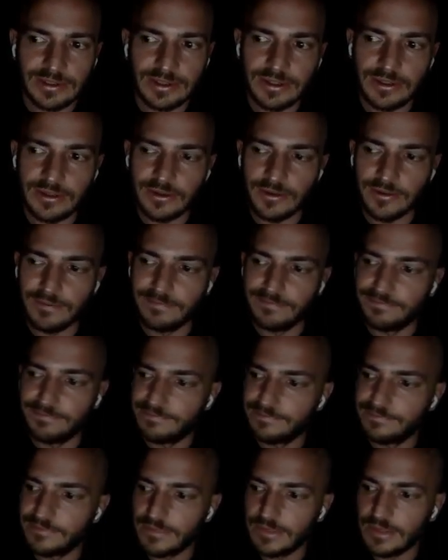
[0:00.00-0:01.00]
you know,
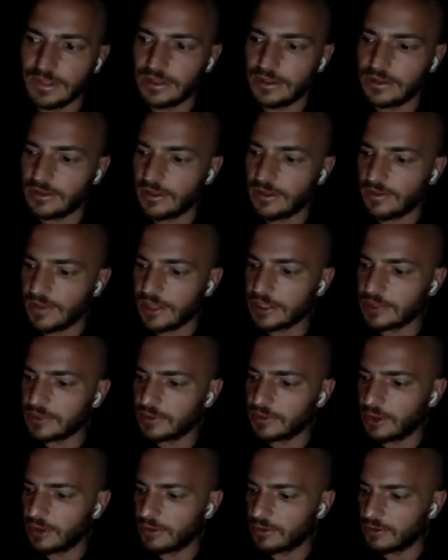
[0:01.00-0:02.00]
the things
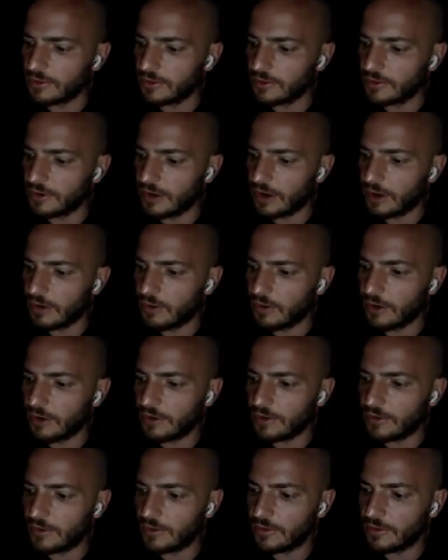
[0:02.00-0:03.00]
we go through are
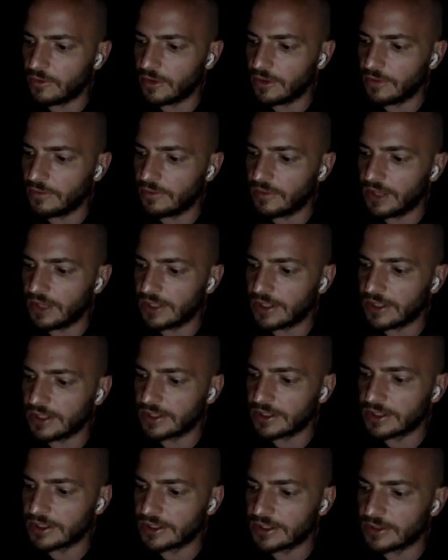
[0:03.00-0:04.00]
what make
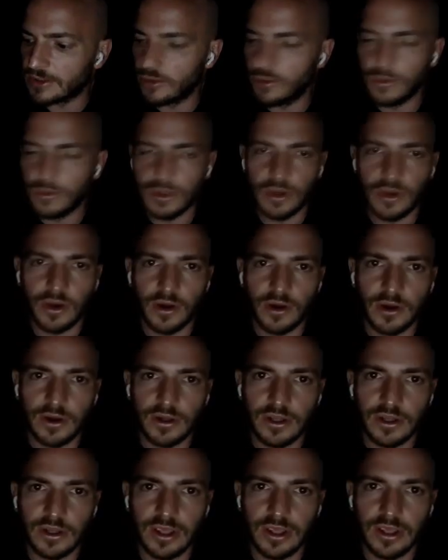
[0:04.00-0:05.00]
us who we
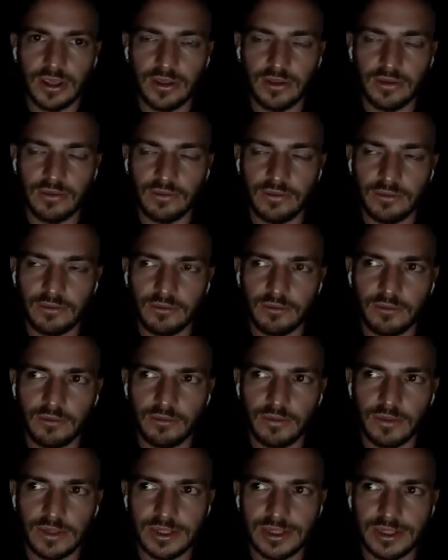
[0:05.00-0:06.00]
are. And
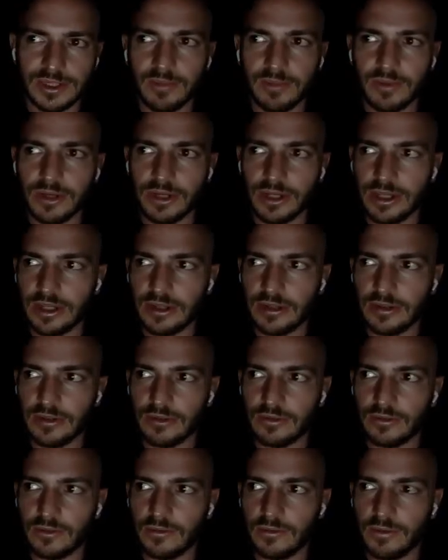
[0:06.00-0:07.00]
somebody
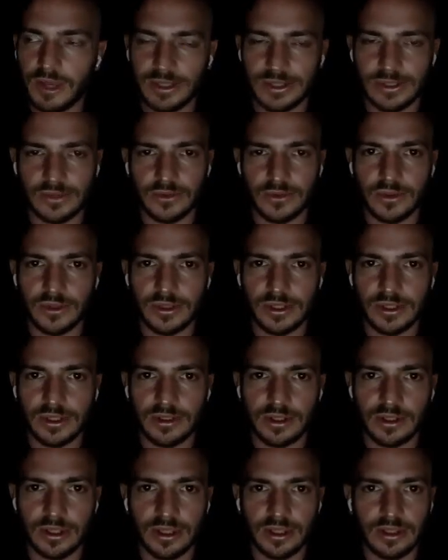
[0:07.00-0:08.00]
through my story is
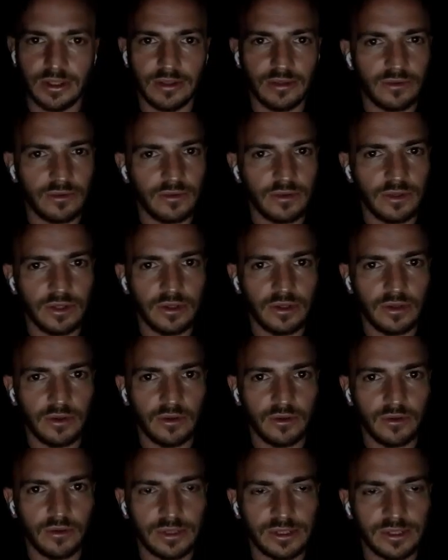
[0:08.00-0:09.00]
going to get, you
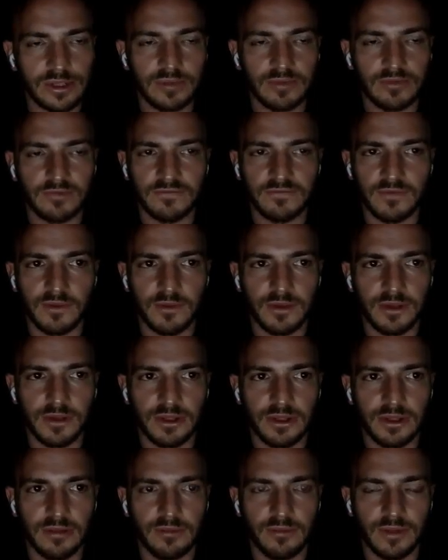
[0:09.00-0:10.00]
know, something from
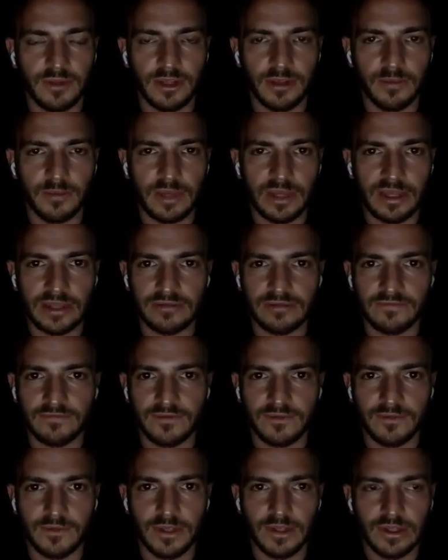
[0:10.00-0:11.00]
it and be impacted
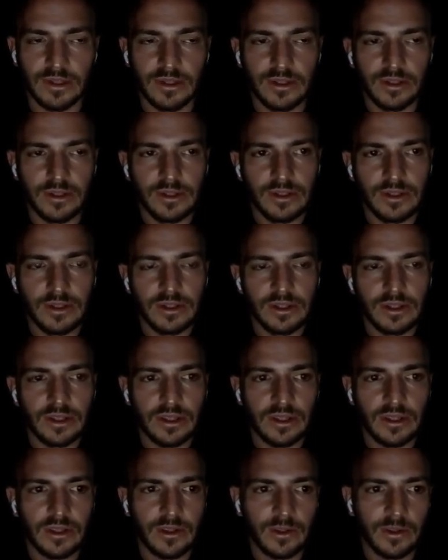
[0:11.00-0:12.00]
from it.
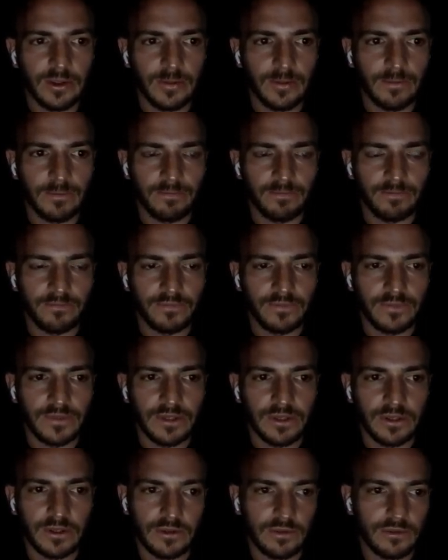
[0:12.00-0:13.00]

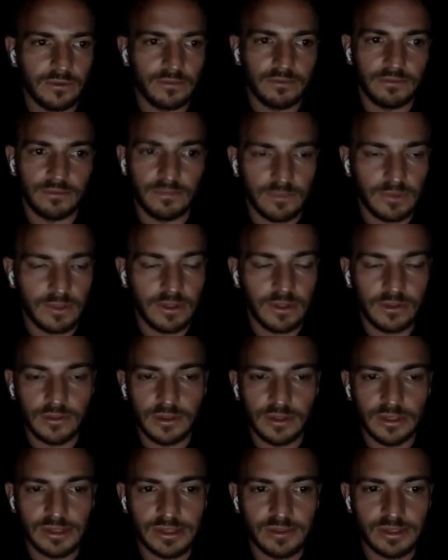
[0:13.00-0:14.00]
And, you
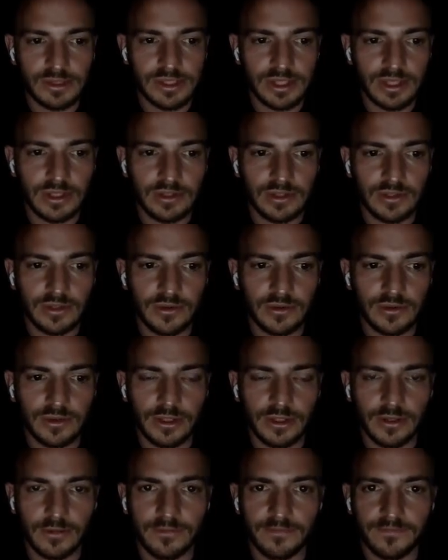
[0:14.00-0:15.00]
know, that's the best I can do,
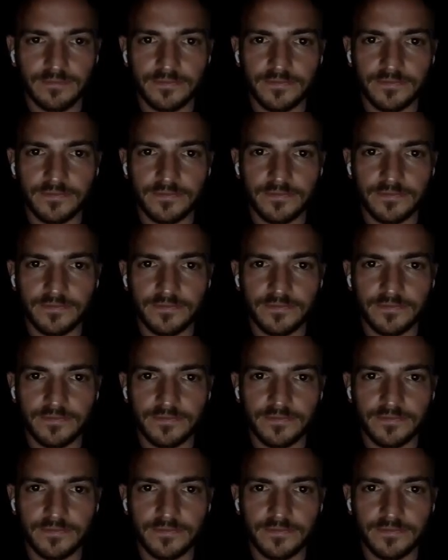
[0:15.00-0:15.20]
you know.